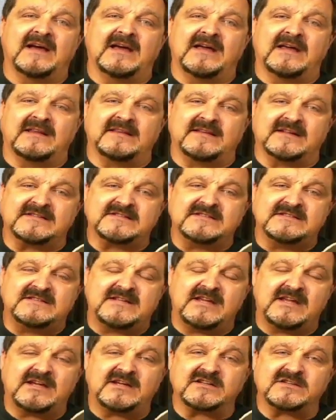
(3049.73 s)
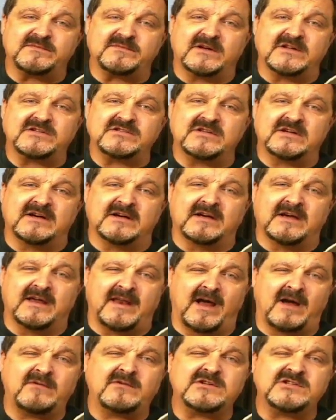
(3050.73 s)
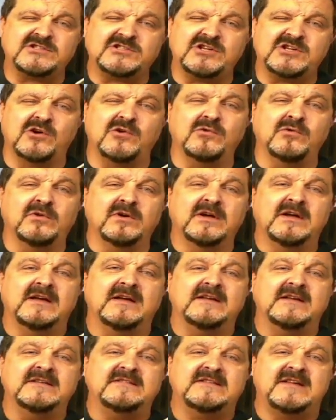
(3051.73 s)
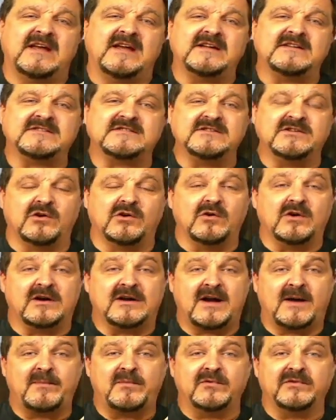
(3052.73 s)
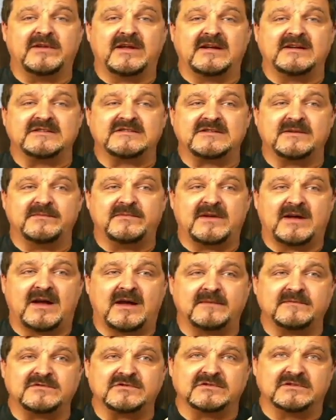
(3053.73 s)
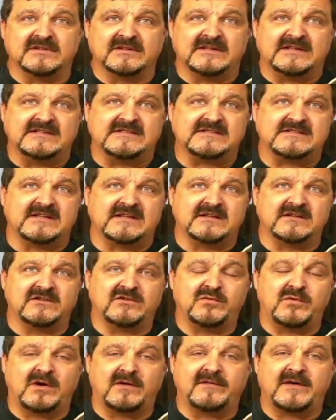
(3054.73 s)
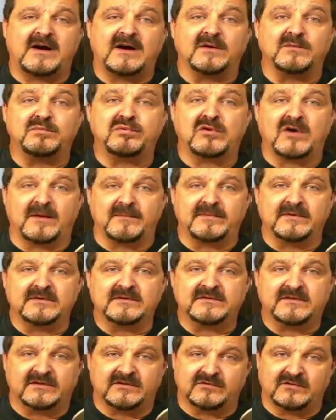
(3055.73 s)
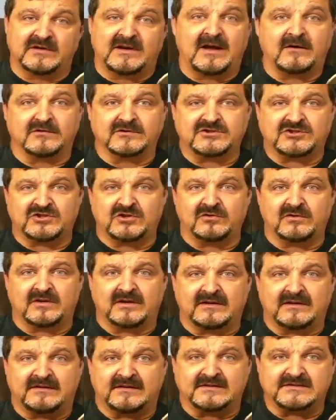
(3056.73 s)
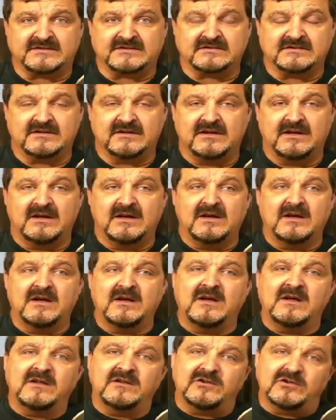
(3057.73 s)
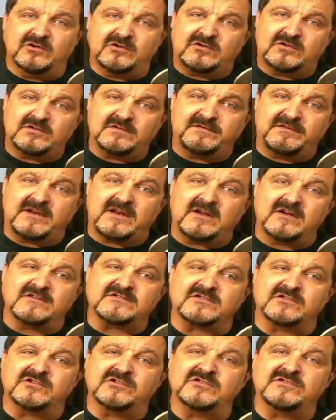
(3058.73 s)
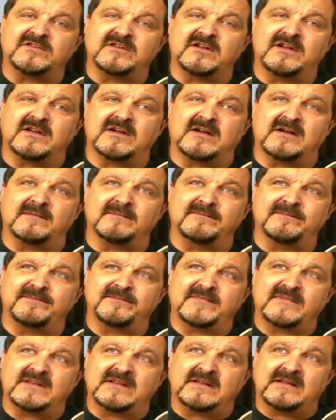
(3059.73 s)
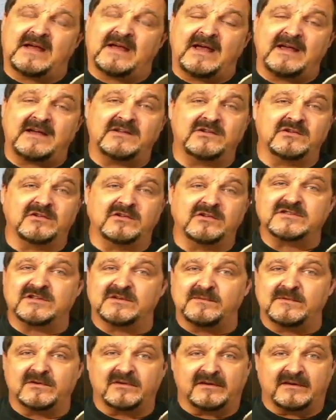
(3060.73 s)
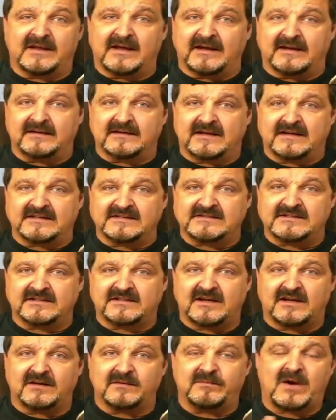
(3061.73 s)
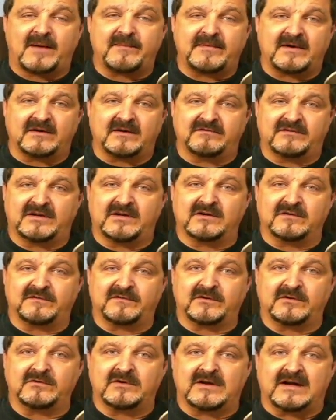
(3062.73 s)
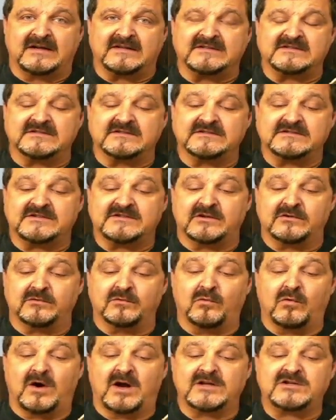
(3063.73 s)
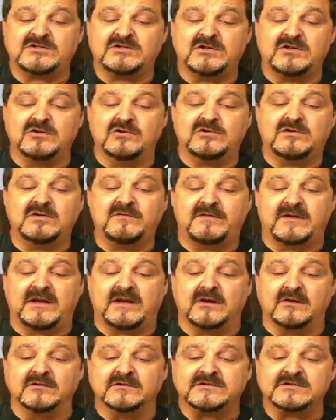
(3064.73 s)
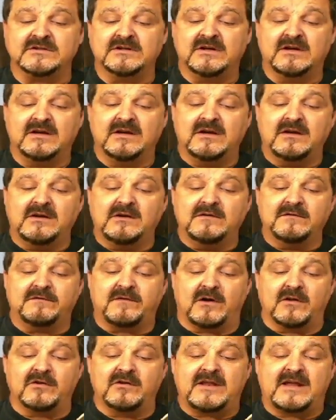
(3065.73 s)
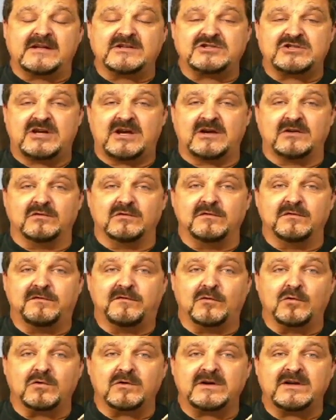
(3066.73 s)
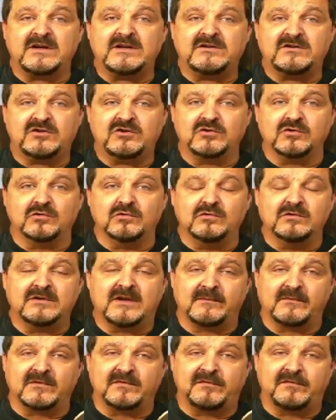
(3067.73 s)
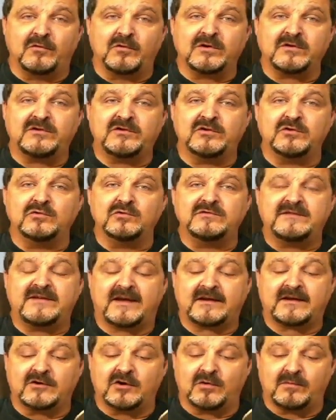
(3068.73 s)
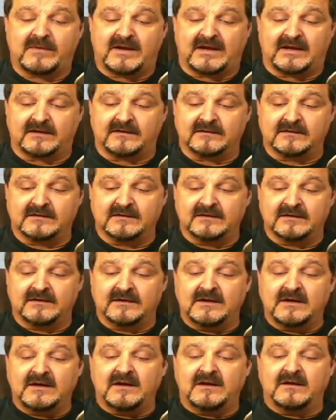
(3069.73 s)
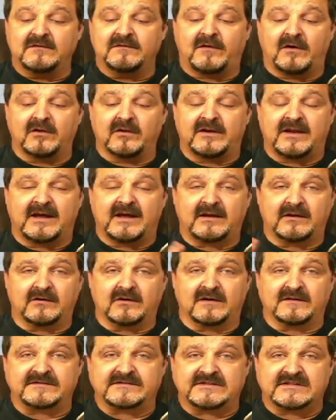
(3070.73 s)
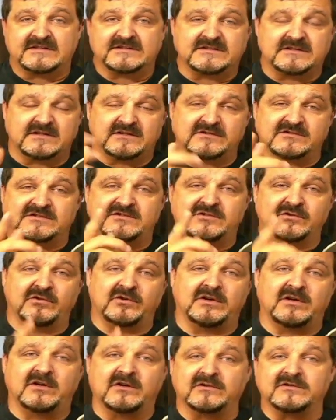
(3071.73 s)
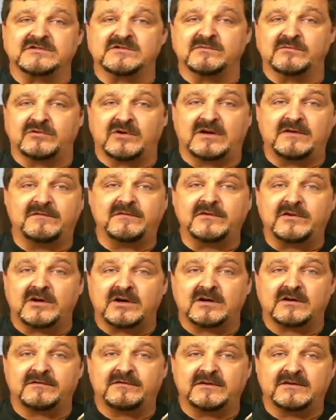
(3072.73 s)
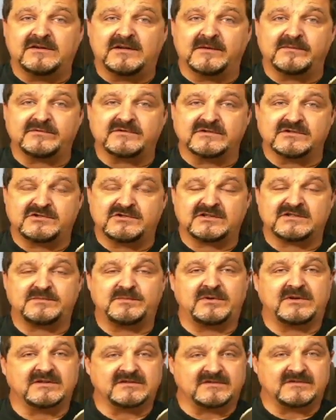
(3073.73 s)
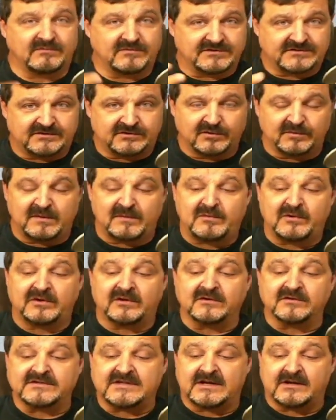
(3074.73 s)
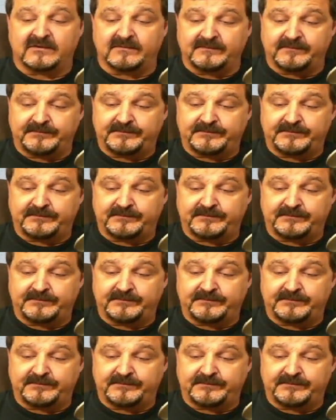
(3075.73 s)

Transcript: It doesn't take as much. An hour show takes, you know, a couple days sometimes, or at least a 12-hour prep to do an hour show like this. YouTube videos are usually, I could do in the middle of the night. I can sit down and pop out a video for you guys. So watch the YouTube videos. Follow that channel, 42, number 42 Techno Man. Follow that in the off season, and you're still going to learn some great photography tips and tricks, because I'm going to still be putting those out.